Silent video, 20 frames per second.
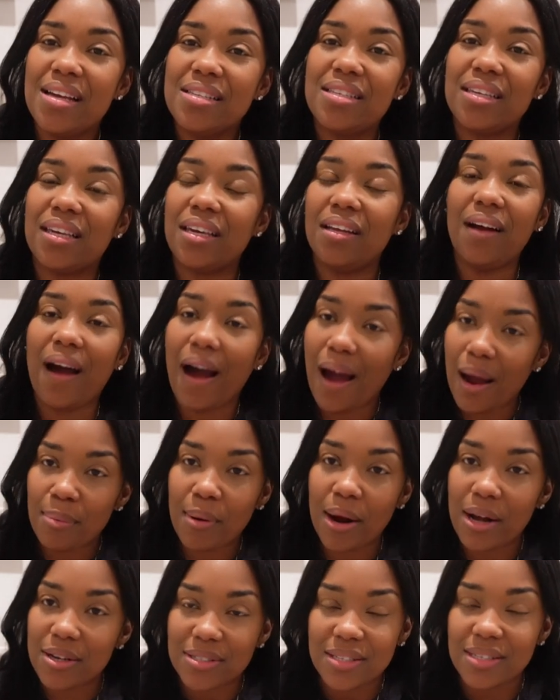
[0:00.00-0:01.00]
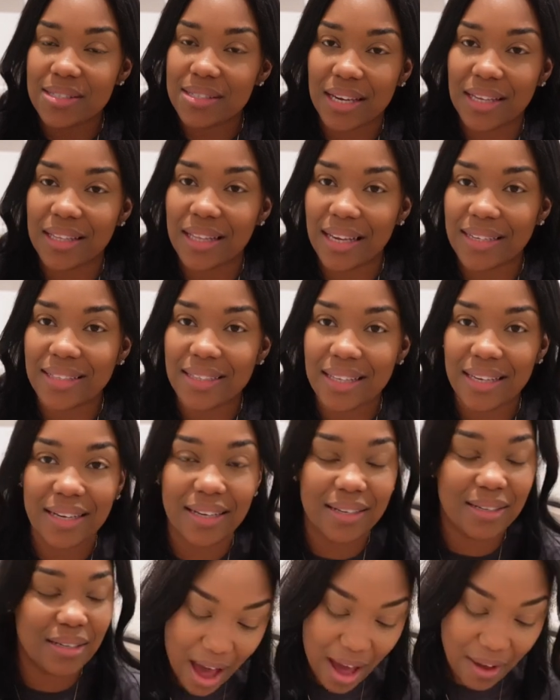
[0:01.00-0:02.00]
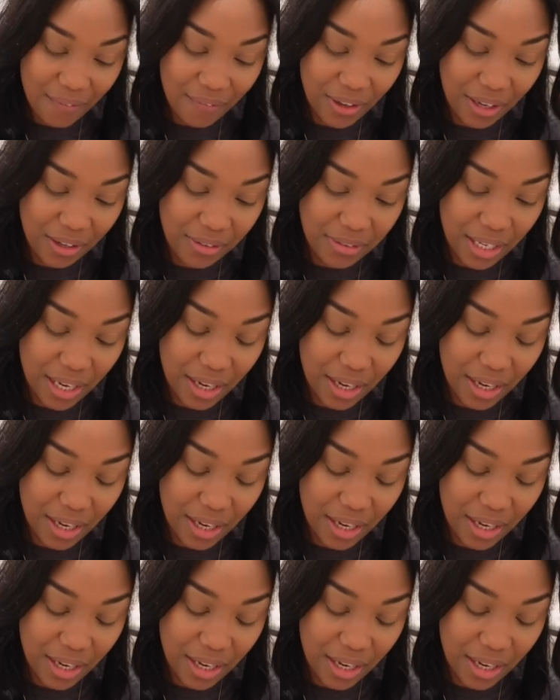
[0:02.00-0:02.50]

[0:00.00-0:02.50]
to get her eyebrows to set like that. I found